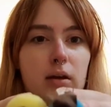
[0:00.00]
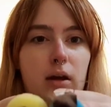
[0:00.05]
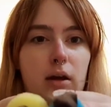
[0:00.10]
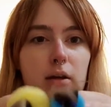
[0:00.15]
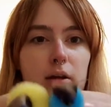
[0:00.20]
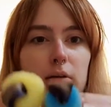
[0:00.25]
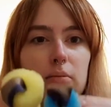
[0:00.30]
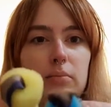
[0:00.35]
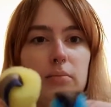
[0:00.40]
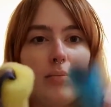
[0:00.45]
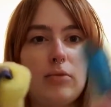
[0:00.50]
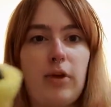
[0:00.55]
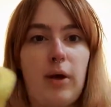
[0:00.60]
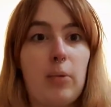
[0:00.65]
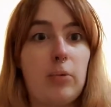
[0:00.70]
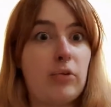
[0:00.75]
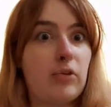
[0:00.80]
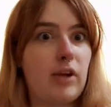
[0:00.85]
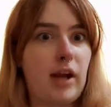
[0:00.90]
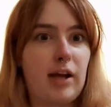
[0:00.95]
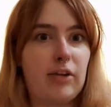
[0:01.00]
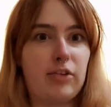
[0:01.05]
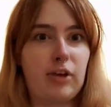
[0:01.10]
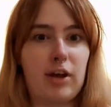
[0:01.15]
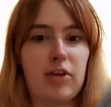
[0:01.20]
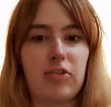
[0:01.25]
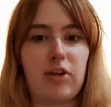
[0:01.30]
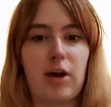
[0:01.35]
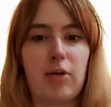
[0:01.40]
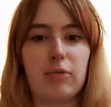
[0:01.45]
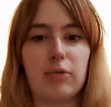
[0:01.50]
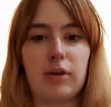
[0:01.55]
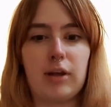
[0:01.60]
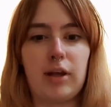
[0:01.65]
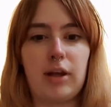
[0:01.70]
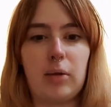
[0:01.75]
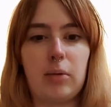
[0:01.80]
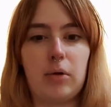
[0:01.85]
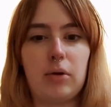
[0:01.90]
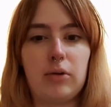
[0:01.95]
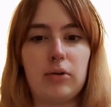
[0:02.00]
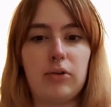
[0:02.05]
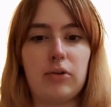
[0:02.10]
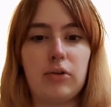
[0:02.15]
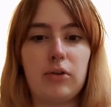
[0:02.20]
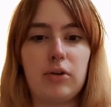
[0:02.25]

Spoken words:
That was an exercise down from the yellow ones.